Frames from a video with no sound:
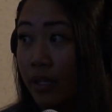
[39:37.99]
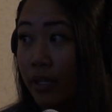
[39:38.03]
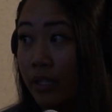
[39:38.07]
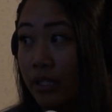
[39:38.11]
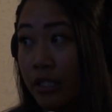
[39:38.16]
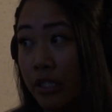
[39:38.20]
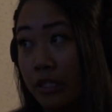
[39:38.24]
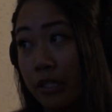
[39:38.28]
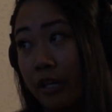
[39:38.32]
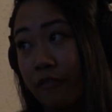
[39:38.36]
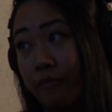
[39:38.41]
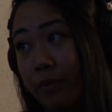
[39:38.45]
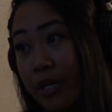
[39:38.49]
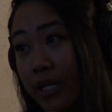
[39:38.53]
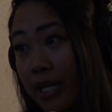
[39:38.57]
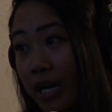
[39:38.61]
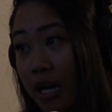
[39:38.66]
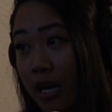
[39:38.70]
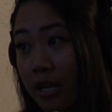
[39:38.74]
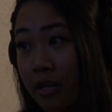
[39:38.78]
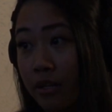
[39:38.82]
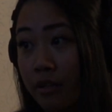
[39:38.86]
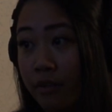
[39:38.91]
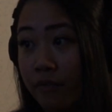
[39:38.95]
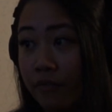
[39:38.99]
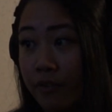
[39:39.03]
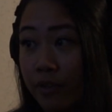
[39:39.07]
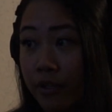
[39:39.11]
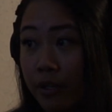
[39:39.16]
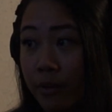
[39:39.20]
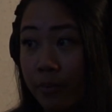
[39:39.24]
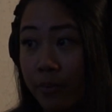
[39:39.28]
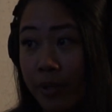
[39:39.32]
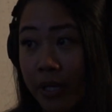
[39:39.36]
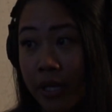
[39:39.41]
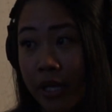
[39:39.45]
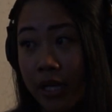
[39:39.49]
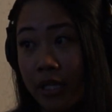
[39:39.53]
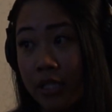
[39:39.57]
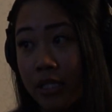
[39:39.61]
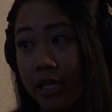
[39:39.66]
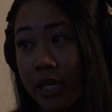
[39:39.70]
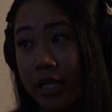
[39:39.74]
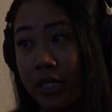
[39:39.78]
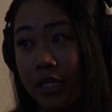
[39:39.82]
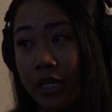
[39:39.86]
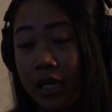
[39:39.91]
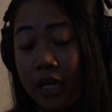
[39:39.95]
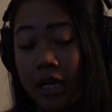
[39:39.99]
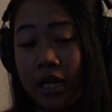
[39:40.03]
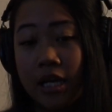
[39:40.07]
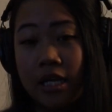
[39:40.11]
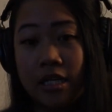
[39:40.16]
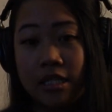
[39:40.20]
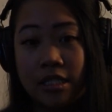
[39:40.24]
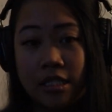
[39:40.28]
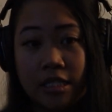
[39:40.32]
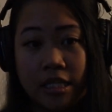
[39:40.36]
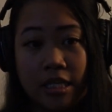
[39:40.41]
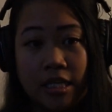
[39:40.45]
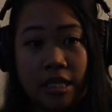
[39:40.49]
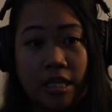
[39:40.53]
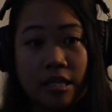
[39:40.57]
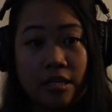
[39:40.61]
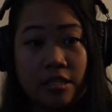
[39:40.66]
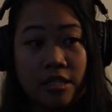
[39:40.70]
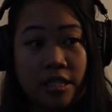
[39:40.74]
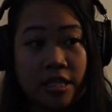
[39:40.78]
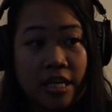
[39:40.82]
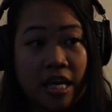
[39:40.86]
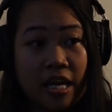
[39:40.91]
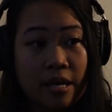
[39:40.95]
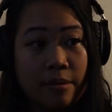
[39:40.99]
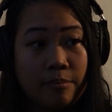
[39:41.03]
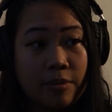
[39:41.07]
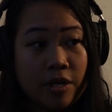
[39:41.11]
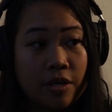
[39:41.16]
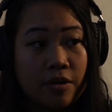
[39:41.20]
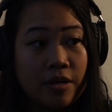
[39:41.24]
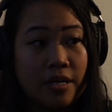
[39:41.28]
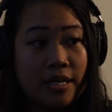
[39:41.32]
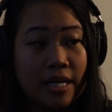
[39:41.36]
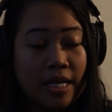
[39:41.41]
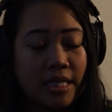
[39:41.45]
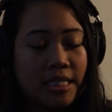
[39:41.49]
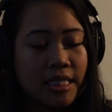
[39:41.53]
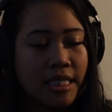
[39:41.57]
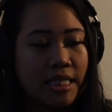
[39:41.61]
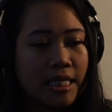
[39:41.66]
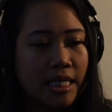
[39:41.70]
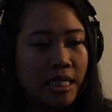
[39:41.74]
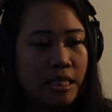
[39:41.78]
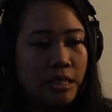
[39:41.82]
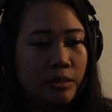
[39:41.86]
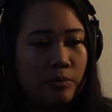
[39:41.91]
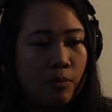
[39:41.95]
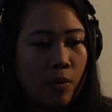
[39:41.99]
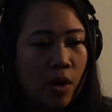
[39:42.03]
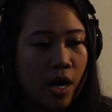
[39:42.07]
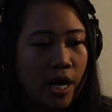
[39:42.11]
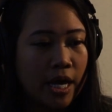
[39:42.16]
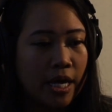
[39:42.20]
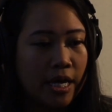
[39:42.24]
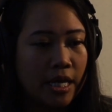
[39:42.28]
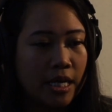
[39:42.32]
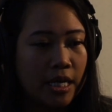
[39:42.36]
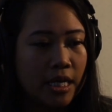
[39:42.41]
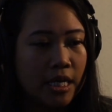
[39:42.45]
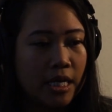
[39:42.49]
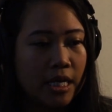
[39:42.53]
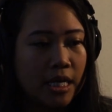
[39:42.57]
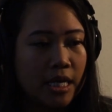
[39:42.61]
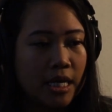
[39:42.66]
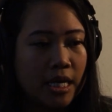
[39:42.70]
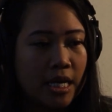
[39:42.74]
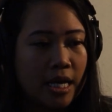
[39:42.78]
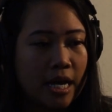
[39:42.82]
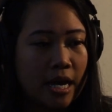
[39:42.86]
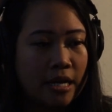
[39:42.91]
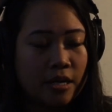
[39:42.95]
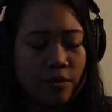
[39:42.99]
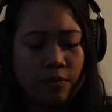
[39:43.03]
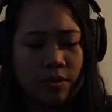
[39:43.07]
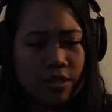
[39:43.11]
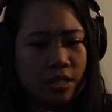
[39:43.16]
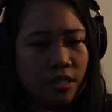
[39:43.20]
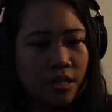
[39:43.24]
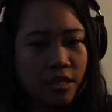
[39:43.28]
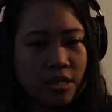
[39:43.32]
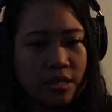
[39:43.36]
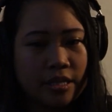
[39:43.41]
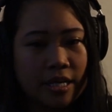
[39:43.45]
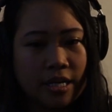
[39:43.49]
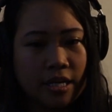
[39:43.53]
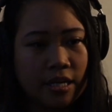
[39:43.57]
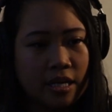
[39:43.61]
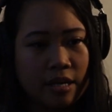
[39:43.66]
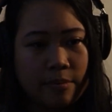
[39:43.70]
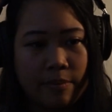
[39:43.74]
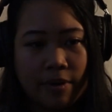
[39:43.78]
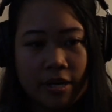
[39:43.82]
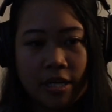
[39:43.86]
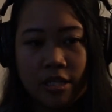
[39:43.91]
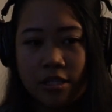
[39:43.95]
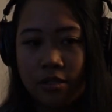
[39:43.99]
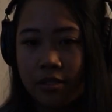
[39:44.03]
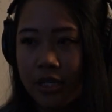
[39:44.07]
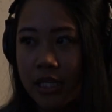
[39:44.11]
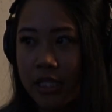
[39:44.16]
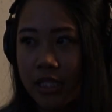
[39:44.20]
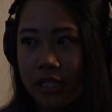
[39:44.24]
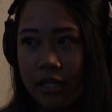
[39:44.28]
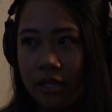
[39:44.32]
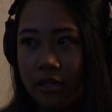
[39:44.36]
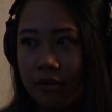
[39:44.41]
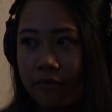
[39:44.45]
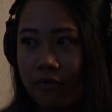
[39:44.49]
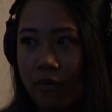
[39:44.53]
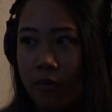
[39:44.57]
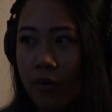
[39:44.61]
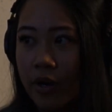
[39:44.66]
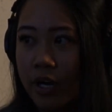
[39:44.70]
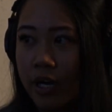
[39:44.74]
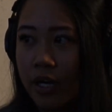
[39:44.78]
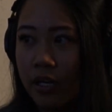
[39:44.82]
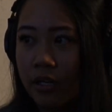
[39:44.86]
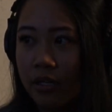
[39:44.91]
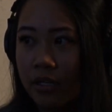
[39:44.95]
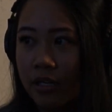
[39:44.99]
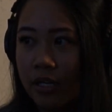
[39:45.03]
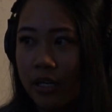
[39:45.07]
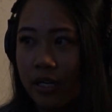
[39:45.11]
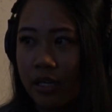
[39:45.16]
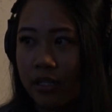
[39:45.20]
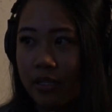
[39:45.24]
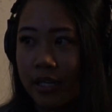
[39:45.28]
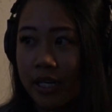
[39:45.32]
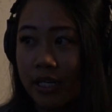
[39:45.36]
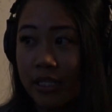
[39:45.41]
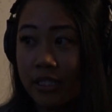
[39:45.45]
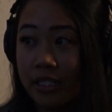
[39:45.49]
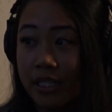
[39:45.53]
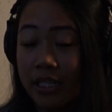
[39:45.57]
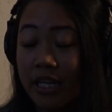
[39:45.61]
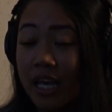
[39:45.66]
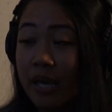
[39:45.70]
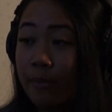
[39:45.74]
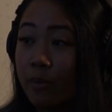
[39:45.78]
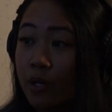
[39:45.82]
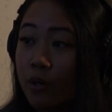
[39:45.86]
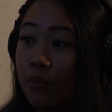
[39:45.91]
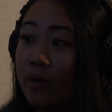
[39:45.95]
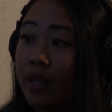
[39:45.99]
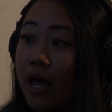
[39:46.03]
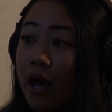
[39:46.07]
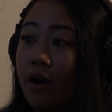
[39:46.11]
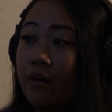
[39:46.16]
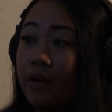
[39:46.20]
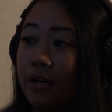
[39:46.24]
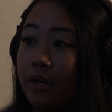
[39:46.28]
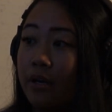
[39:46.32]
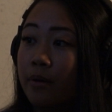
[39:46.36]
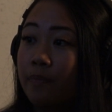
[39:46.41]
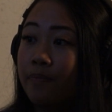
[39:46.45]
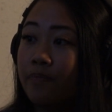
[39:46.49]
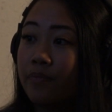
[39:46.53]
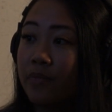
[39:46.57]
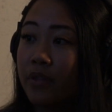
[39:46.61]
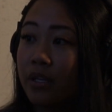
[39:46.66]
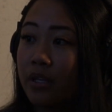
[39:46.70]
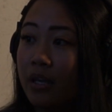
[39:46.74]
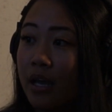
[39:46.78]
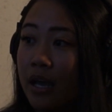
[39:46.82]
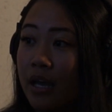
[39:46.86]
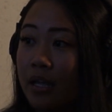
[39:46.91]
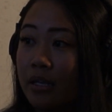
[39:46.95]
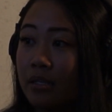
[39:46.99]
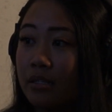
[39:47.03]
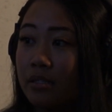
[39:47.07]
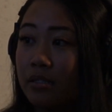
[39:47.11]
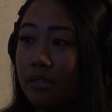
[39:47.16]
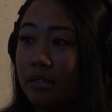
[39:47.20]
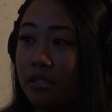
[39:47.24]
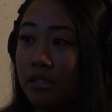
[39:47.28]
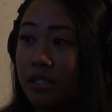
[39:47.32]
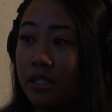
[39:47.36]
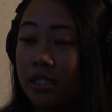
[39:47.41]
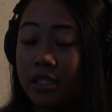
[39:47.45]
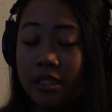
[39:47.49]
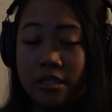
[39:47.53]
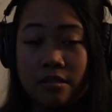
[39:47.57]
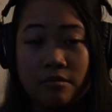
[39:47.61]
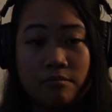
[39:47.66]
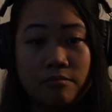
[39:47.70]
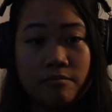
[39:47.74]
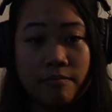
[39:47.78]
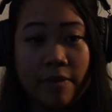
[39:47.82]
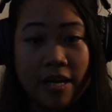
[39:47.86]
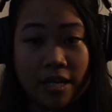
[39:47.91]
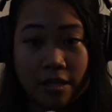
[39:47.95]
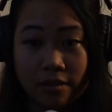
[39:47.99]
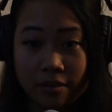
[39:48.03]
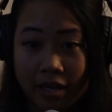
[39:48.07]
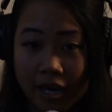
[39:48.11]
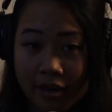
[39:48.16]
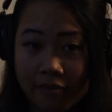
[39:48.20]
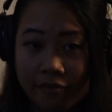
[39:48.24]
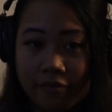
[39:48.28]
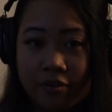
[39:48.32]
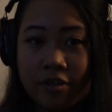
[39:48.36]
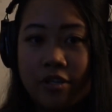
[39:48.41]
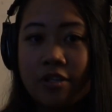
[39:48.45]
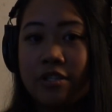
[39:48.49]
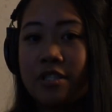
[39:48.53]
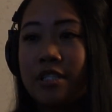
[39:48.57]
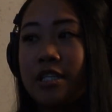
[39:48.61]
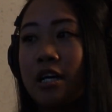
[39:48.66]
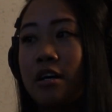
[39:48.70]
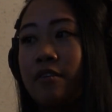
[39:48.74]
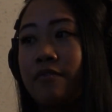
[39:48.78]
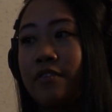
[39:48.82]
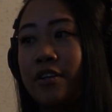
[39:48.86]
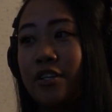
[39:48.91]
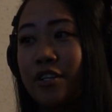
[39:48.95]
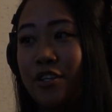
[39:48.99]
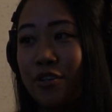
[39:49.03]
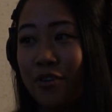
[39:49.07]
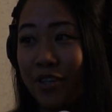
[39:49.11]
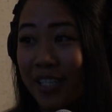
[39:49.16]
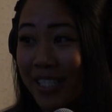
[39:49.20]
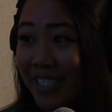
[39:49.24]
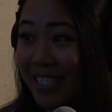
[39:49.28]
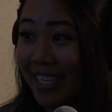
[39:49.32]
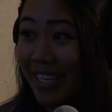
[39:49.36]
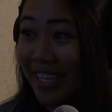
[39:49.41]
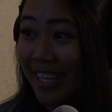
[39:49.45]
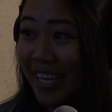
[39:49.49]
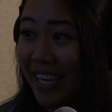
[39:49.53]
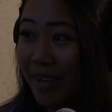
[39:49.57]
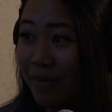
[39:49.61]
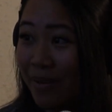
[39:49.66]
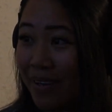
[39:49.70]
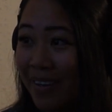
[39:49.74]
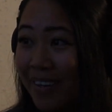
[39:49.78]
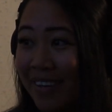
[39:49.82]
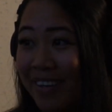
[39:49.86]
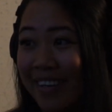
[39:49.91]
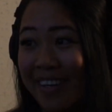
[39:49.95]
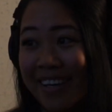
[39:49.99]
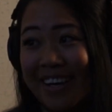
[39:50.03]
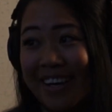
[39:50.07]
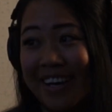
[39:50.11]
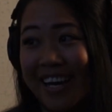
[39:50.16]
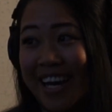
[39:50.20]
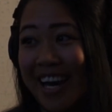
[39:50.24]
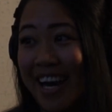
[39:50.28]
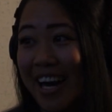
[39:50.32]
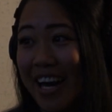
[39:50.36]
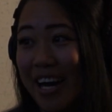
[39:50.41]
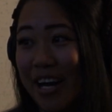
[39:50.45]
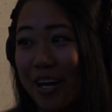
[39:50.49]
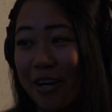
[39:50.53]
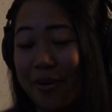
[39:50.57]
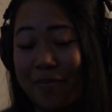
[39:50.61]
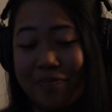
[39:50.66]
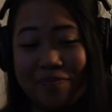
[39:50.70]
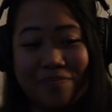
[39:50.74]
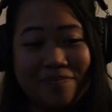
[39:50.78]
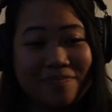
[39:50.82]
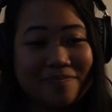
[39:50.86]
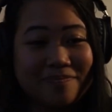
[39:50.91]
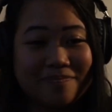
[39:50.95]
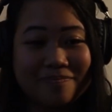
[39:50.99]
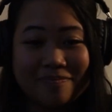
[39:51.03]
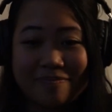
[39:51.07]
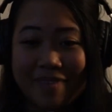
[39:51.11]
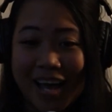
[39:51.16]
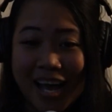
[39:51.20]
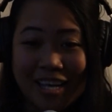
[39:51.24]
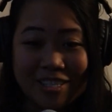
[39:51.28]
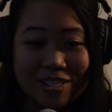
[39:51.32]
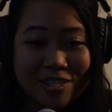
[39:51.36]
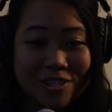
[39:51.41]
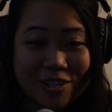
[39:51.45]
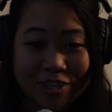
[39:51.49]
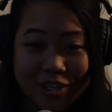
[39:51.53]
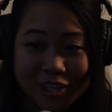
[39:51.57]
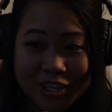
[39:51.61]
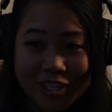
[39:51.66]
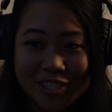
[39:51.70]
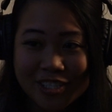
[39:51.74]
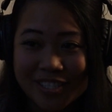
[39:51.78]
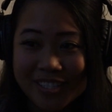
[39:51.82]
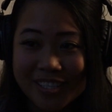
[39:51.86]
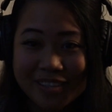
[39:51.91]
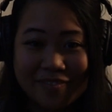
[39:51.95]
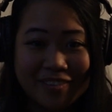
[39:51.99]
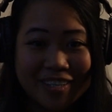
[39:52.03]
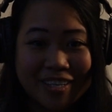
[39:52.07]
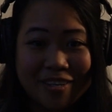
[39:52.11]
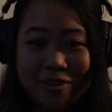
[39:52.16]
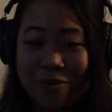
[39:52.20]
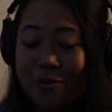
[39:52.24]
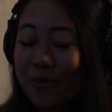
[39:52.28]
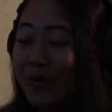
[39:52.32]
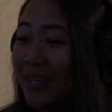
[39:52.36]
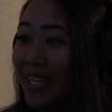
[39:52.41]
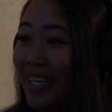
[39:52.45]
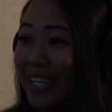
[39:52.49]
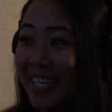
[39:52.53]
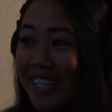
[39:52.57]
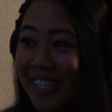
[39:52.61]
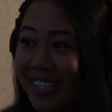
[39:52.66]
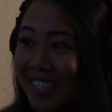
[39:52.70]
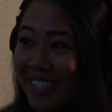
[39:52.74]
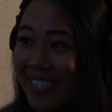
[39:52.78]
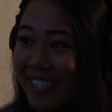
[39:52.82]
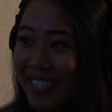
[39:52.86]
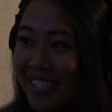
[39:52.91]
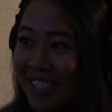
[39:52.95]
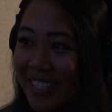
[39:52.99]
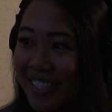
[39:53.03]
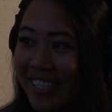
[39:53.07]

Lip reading: Like she left my dad in the Philippines. Like she came here in 1991, and they didn't get married till 1994. Like she came here without him, and she made a life for herself in New York City, as a nurse living in Queens.